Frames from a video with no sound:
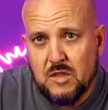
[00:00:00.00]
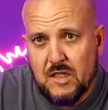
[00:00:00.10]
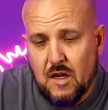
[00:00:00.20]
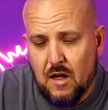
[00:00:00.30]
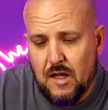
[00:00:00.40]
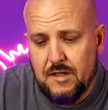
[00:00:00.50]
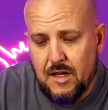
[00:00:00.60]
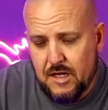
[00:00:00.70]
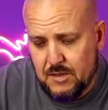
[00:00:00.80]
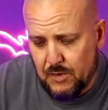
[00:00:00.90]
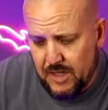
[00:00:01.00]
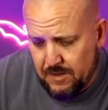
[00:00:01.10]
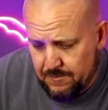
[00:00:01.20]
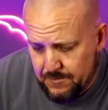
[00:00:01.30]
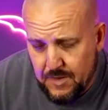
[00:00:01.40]
see y'all on the next
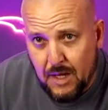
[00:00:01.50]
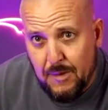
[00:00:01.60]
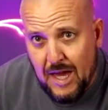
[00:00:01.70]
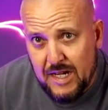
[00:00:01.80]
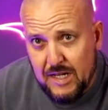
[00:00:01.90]
one. I'm out of